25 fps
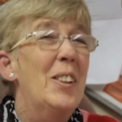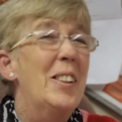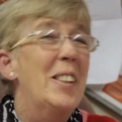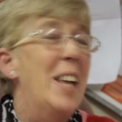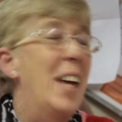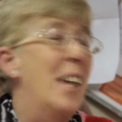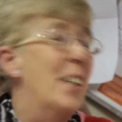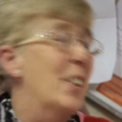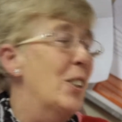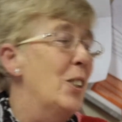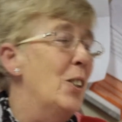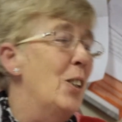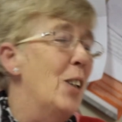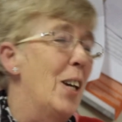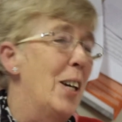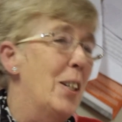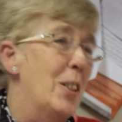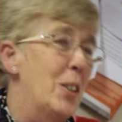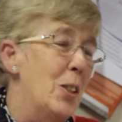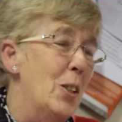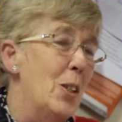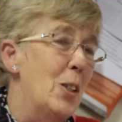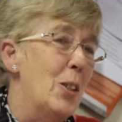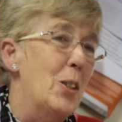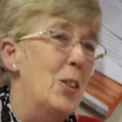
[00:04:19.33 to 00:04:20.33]
No,
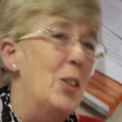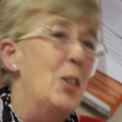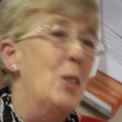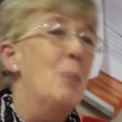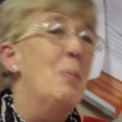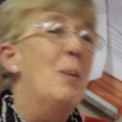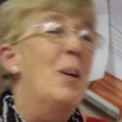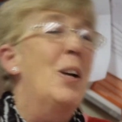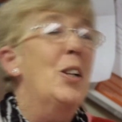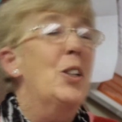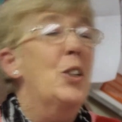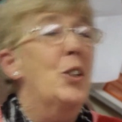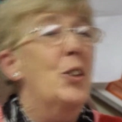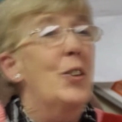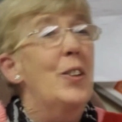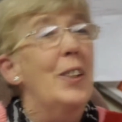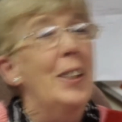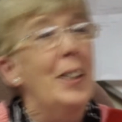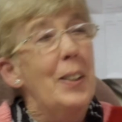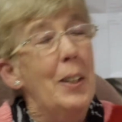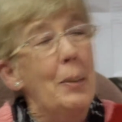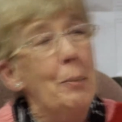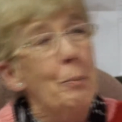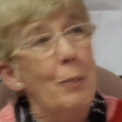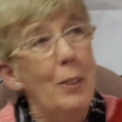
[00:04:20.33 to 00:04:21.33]
it's not so much
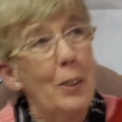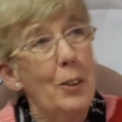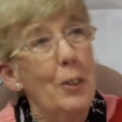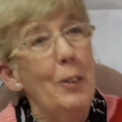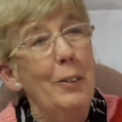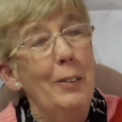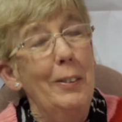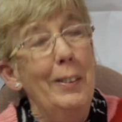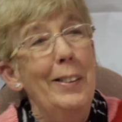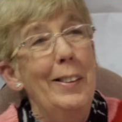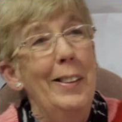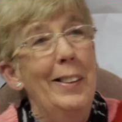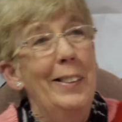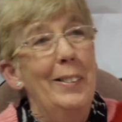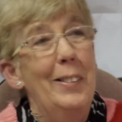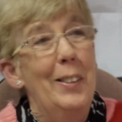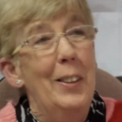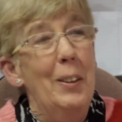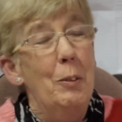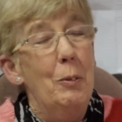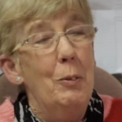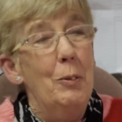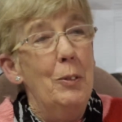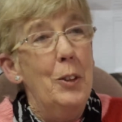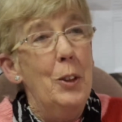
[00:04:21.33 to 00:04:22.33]
that
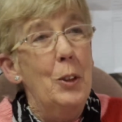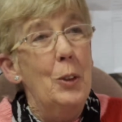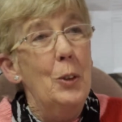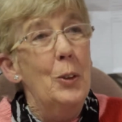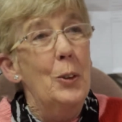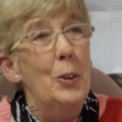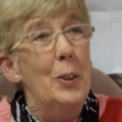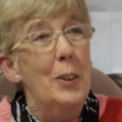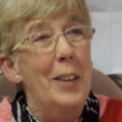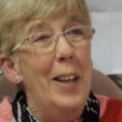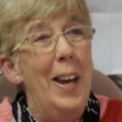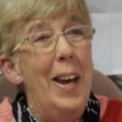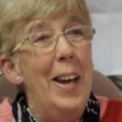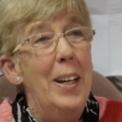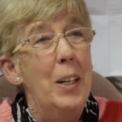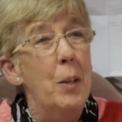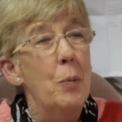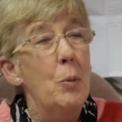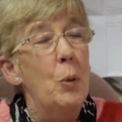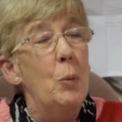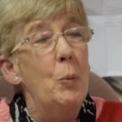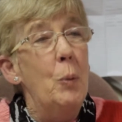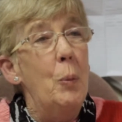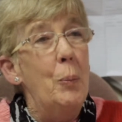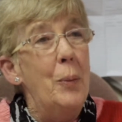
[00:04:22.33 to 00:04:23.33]

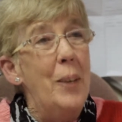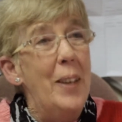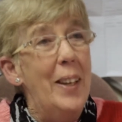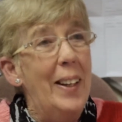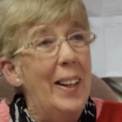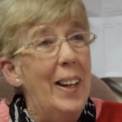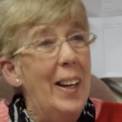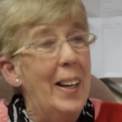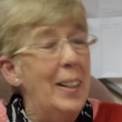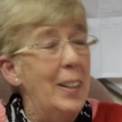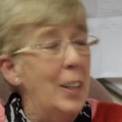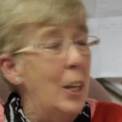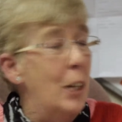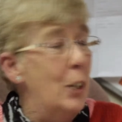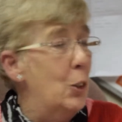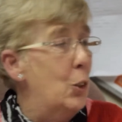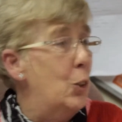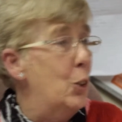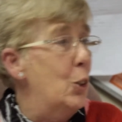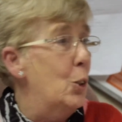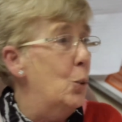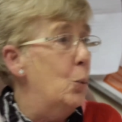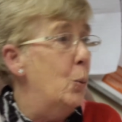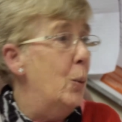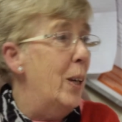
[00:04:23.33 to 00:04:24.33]
anyone would break in. It's
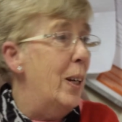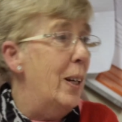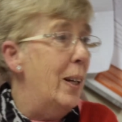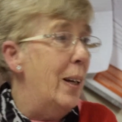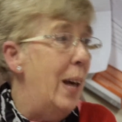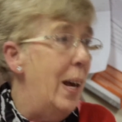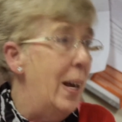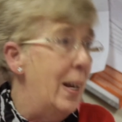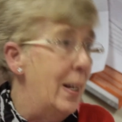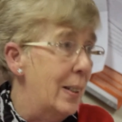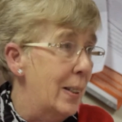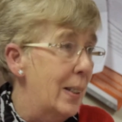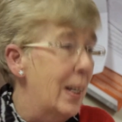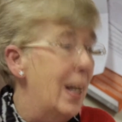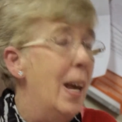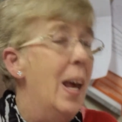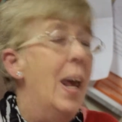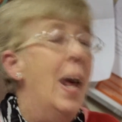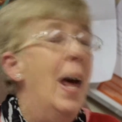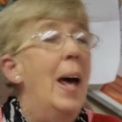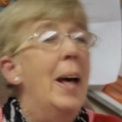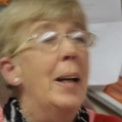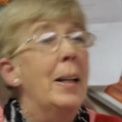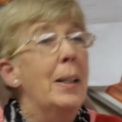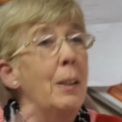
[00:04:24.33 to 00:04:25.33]
just where it is,
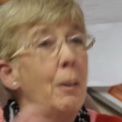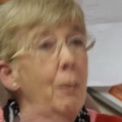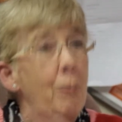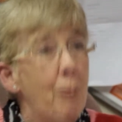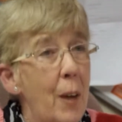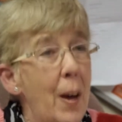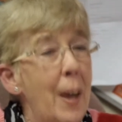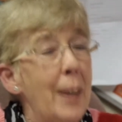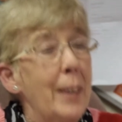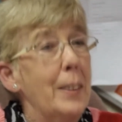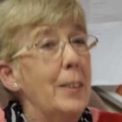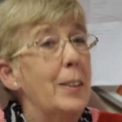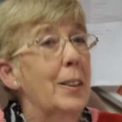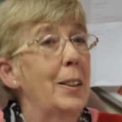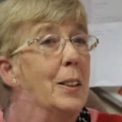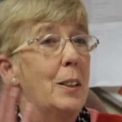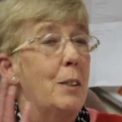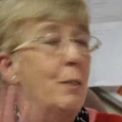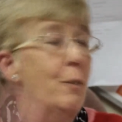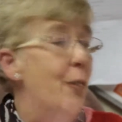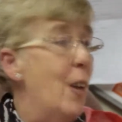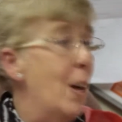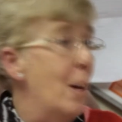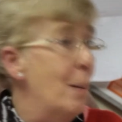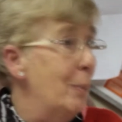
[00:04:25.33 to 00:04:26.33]
and the fact that
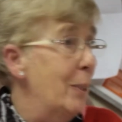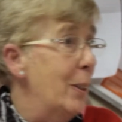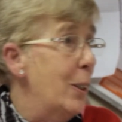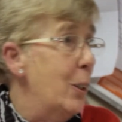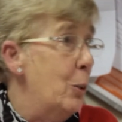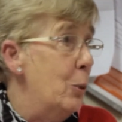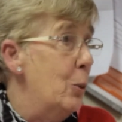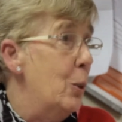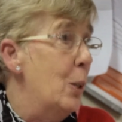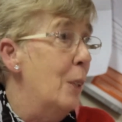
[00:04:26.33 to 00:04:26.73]
the family who